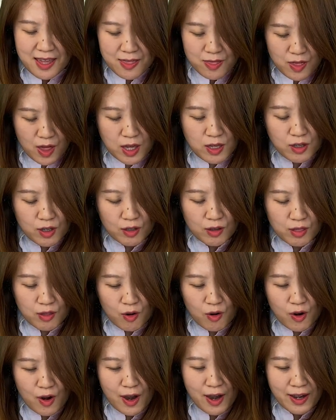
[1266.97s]
Thank you,
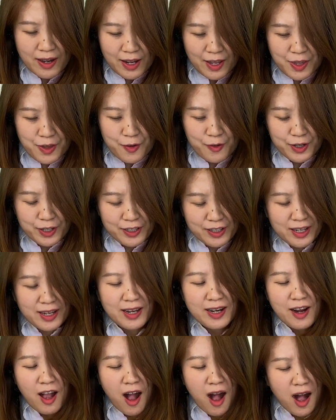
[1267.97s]
Lord. You're
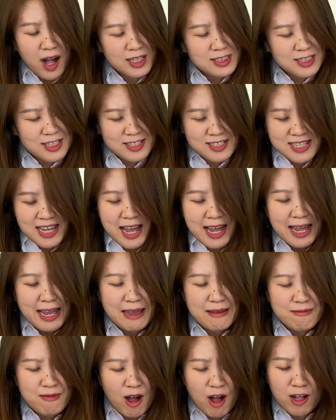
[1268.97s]
good all the
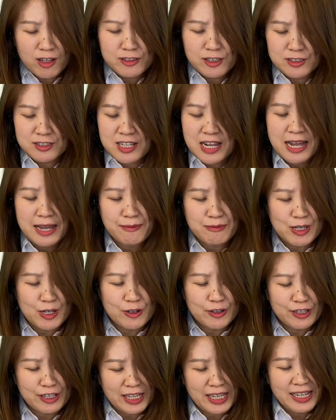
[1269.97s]
time. All the time,
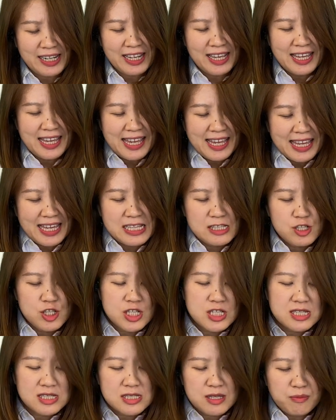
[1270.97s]
you're good. In
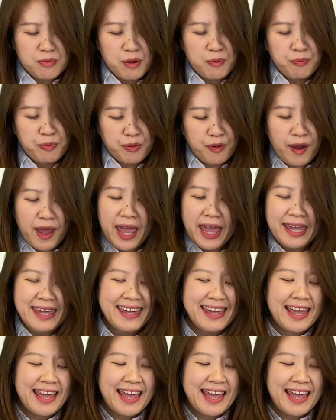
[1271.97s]
Jesus' name we pray.